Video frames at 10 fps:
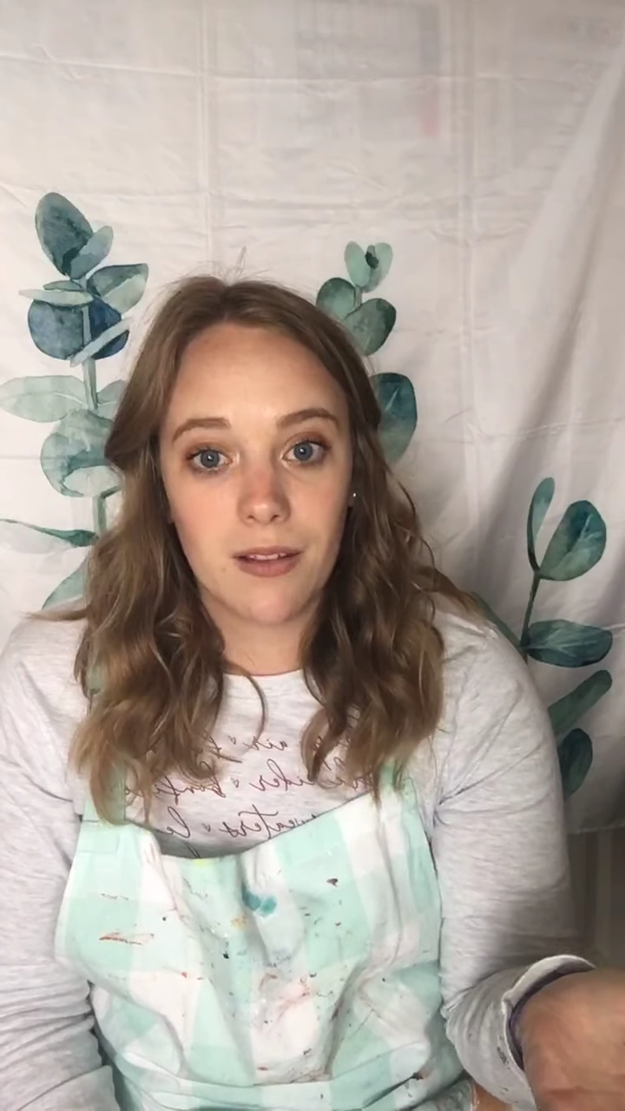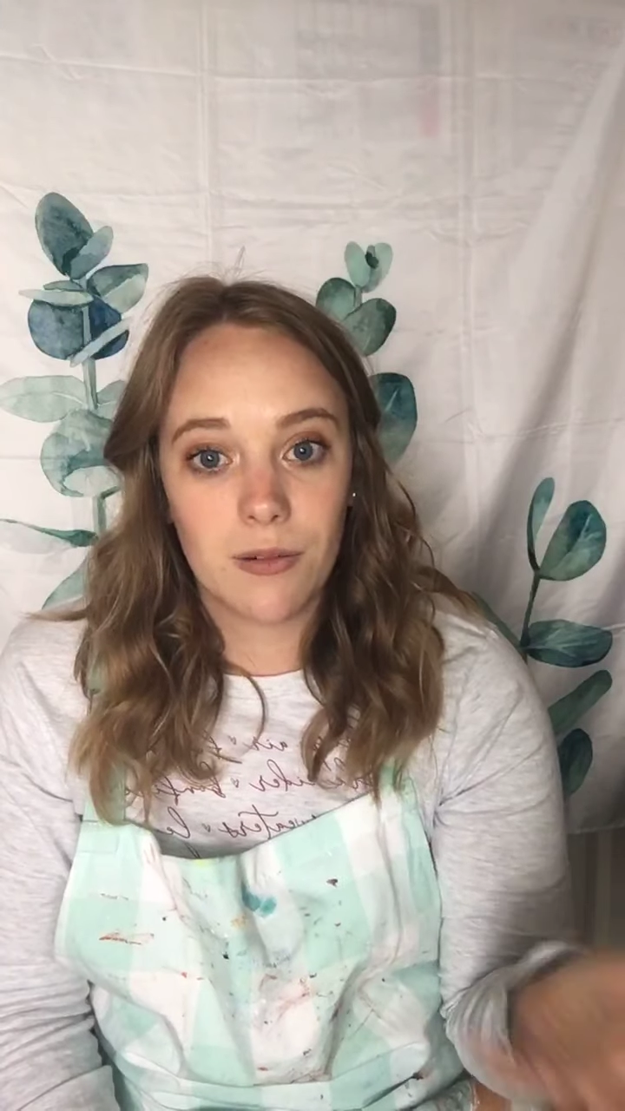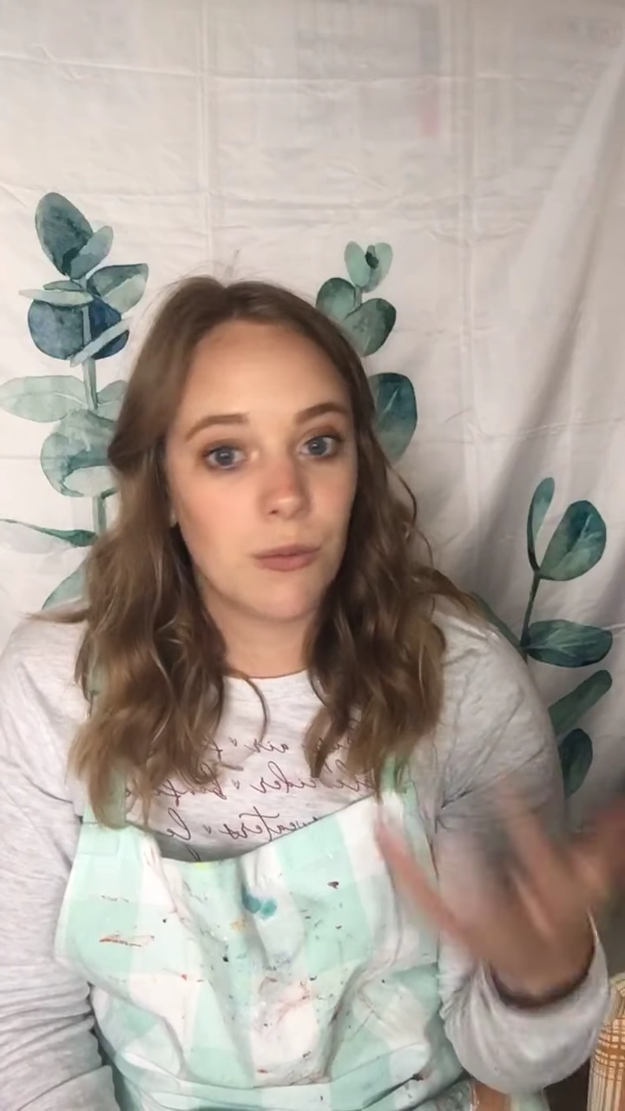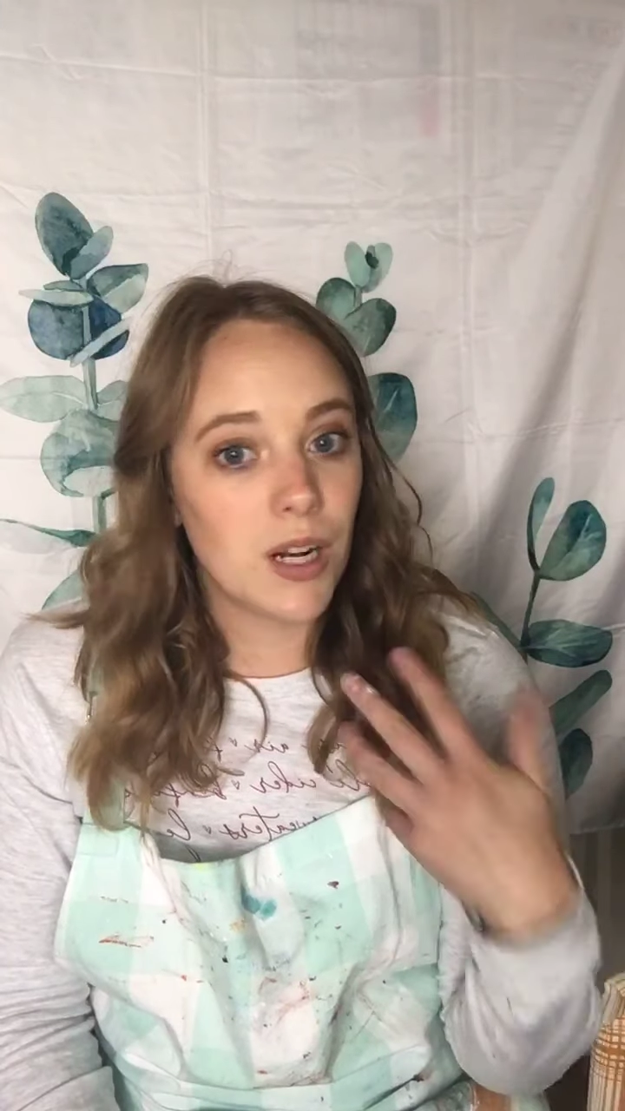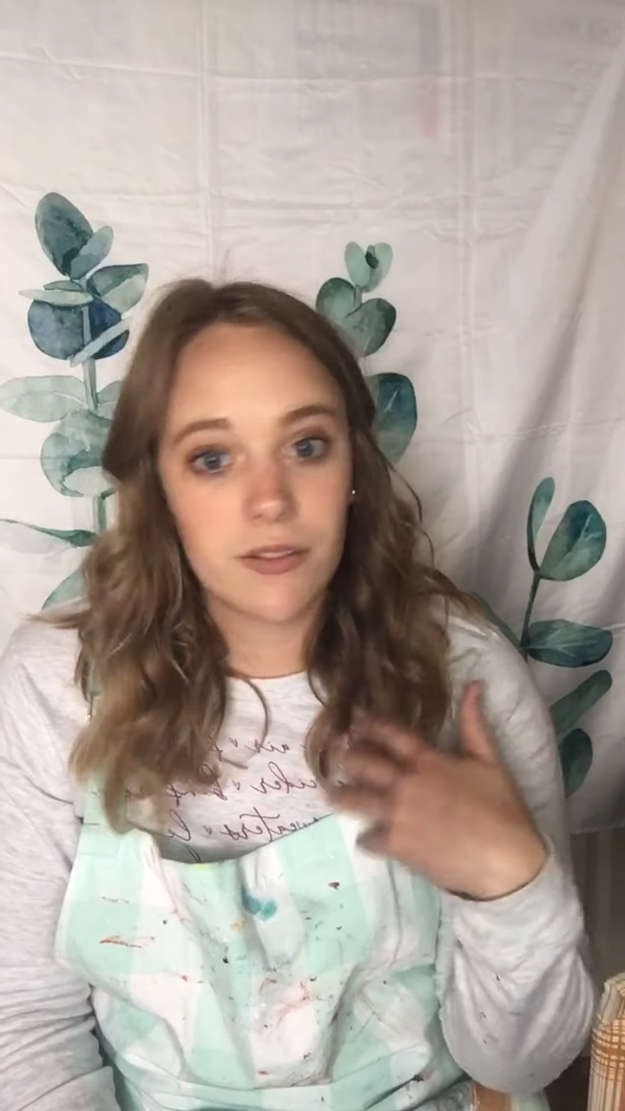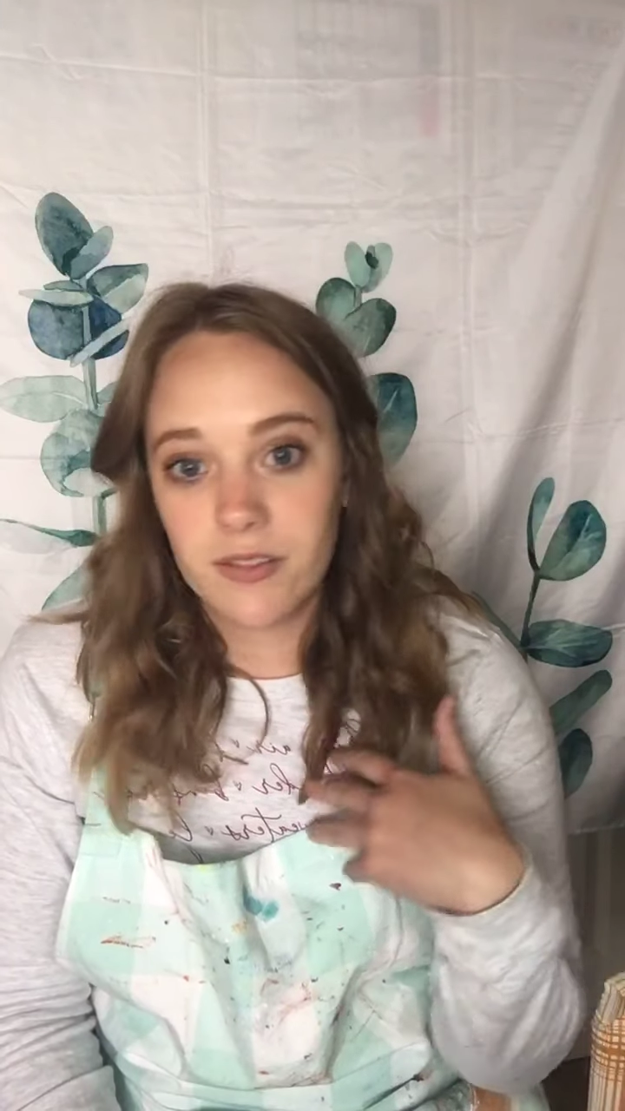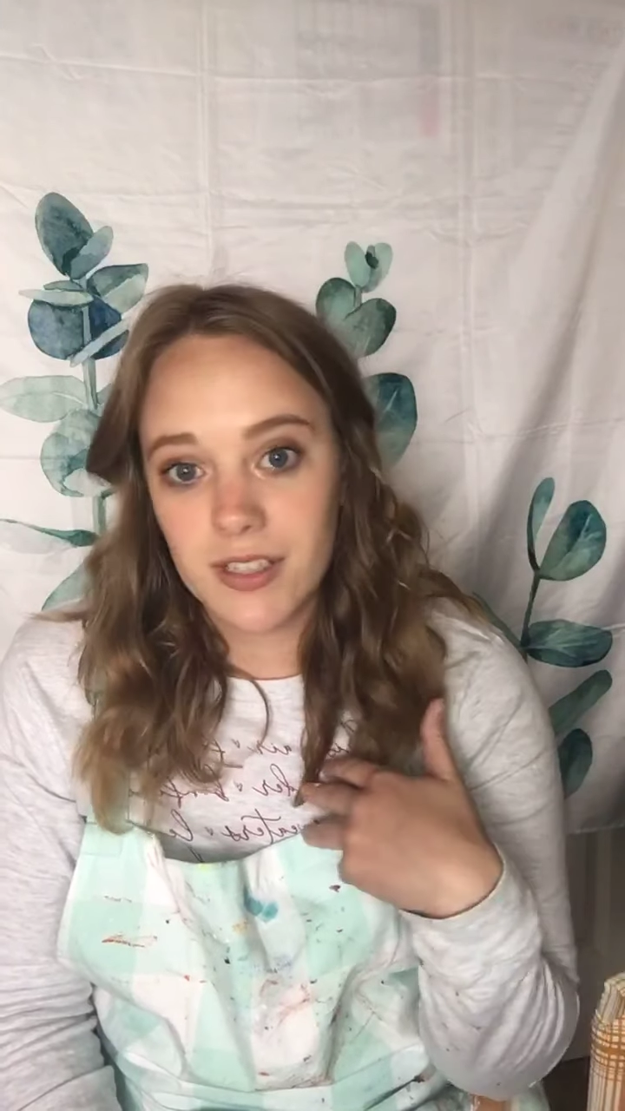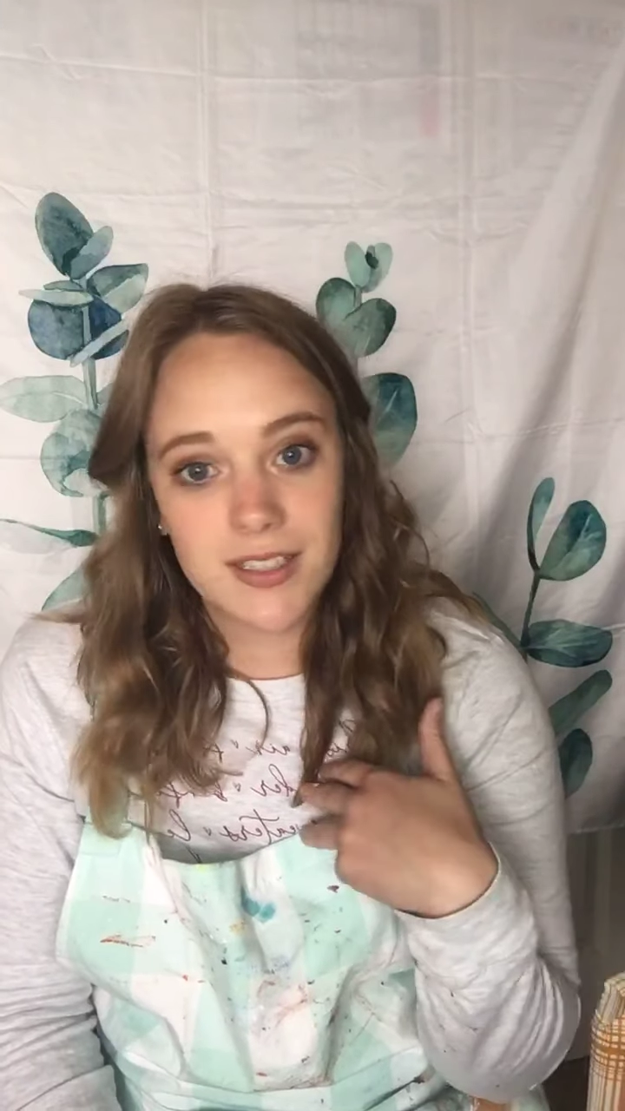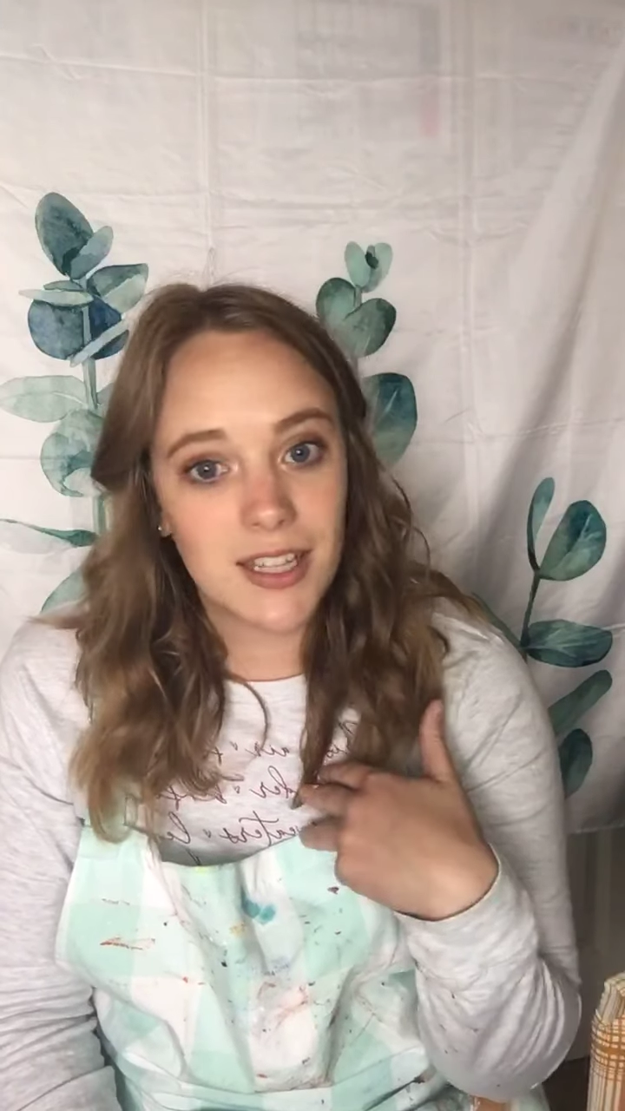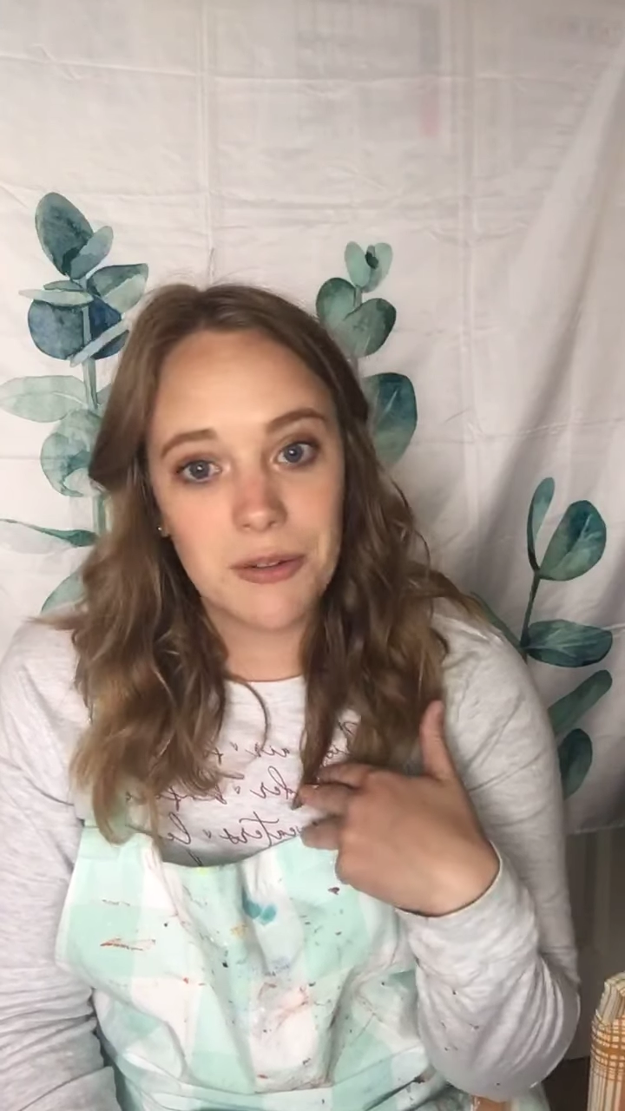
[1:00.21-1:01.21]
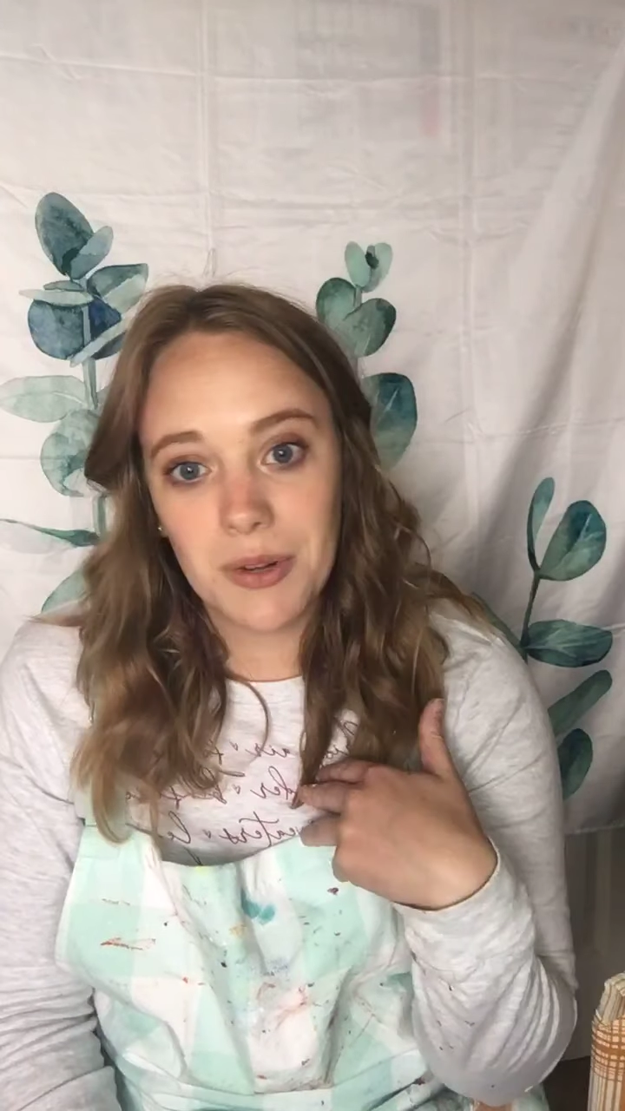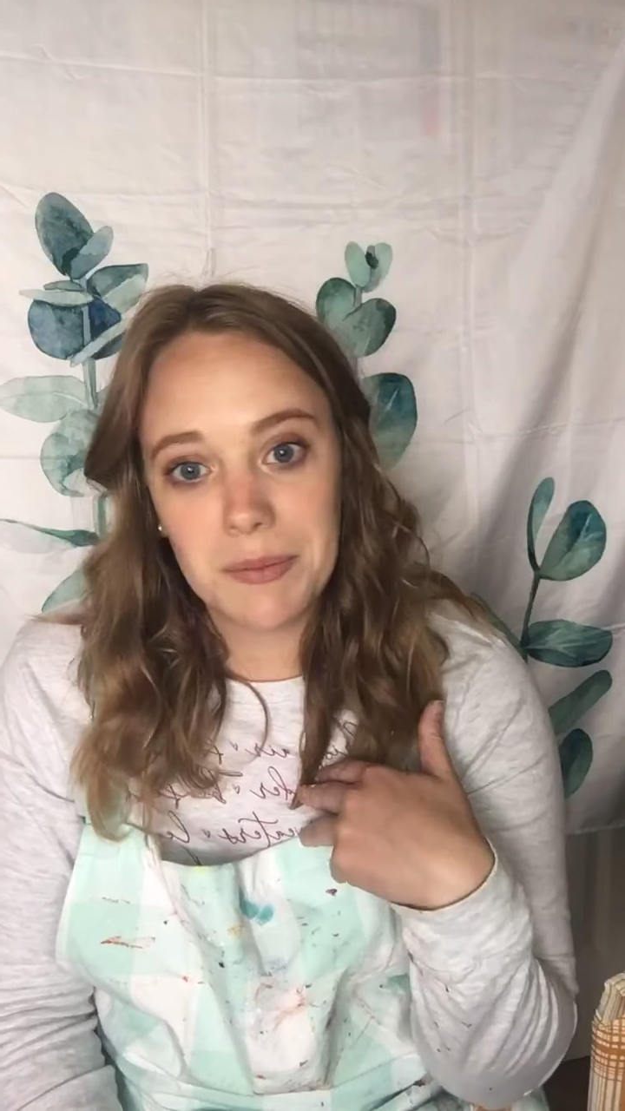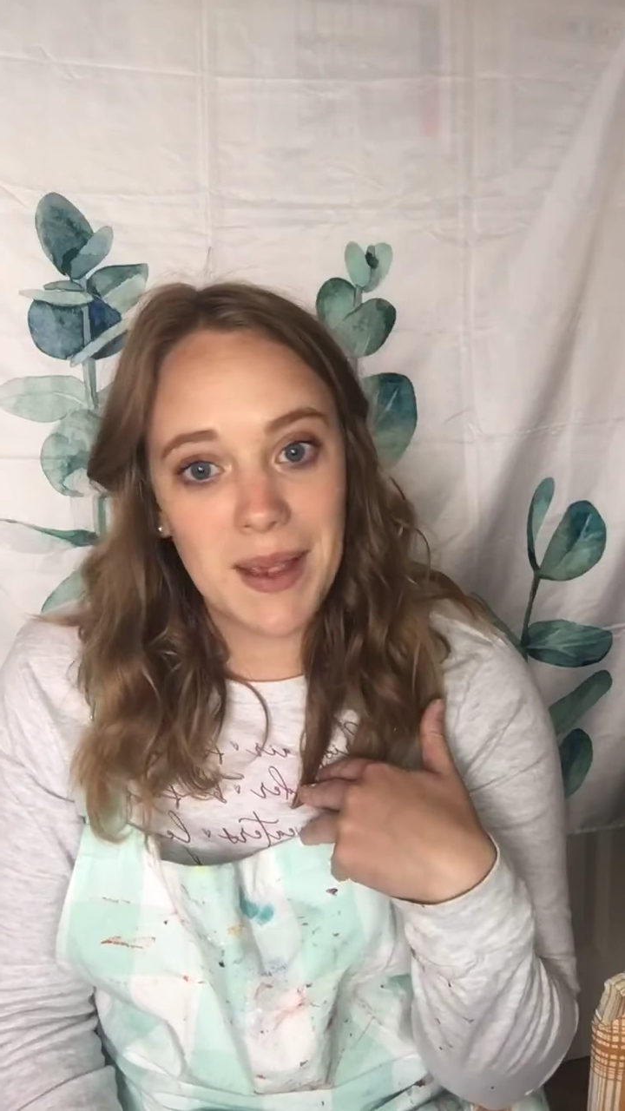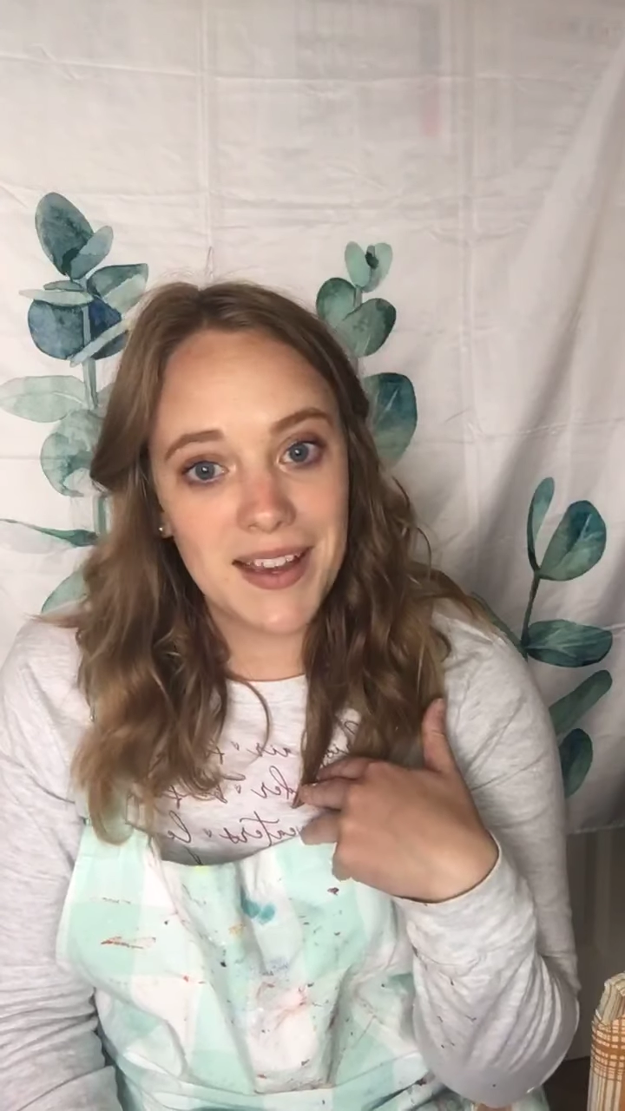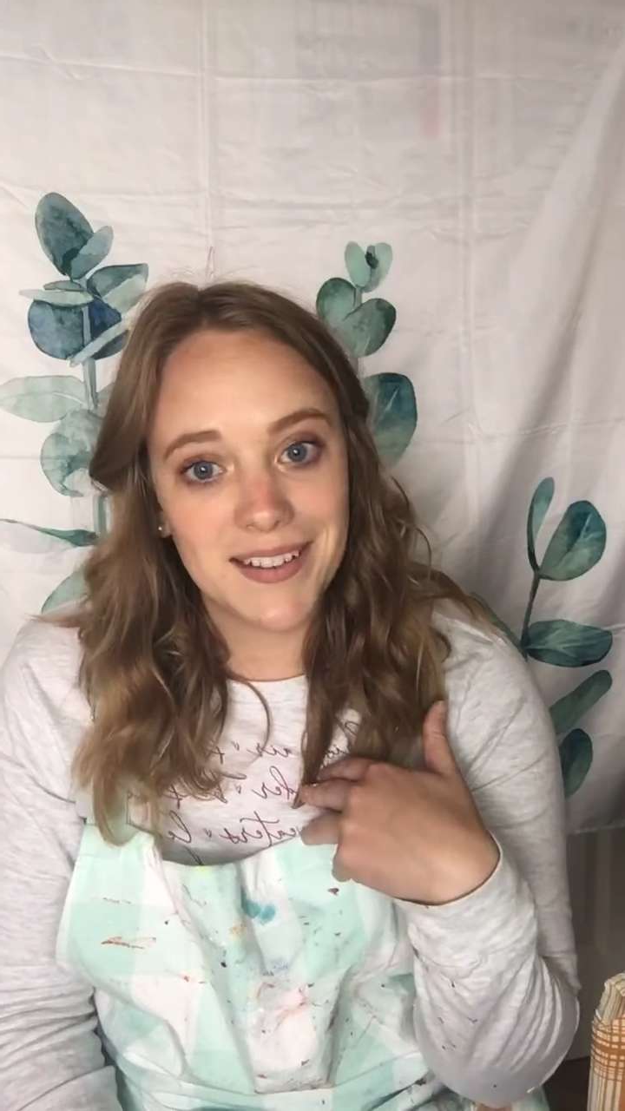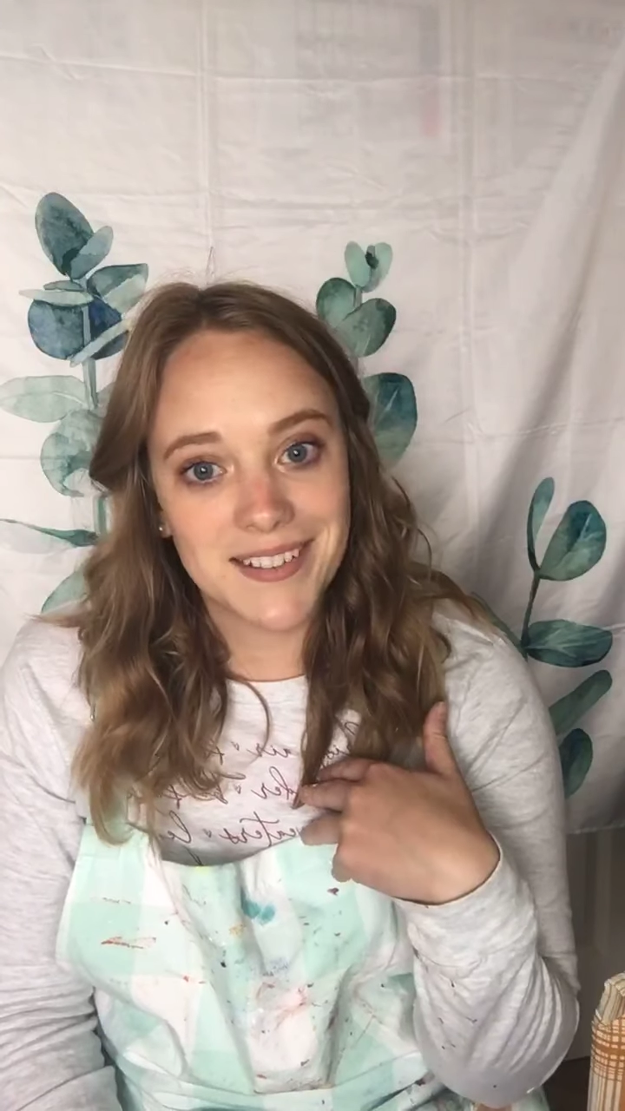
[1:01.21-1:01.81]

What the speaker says: whatever it is that you want to paint.